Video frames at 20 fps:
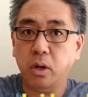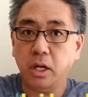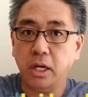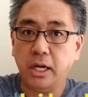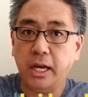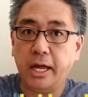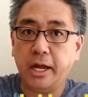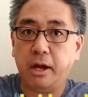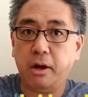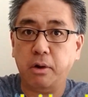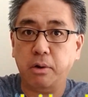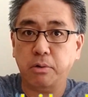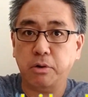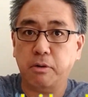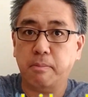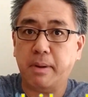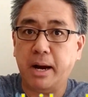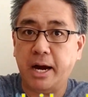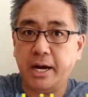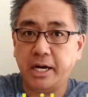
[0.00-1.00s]
lego
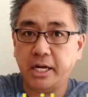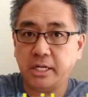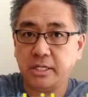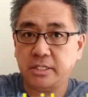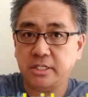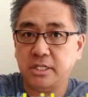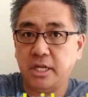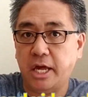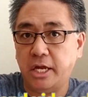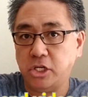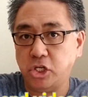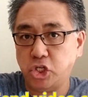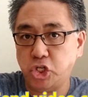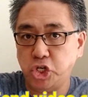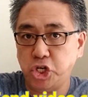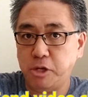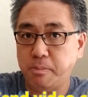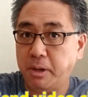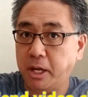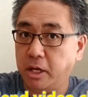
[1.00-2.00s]
robotics at
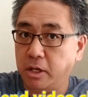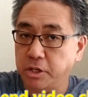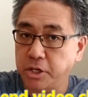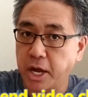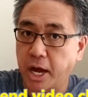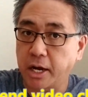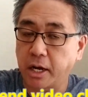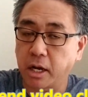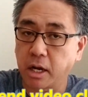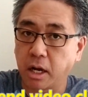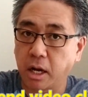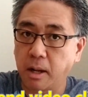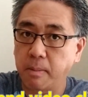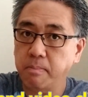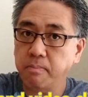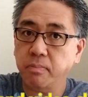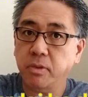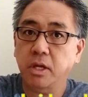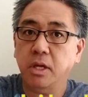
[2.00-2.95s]
gmail dot com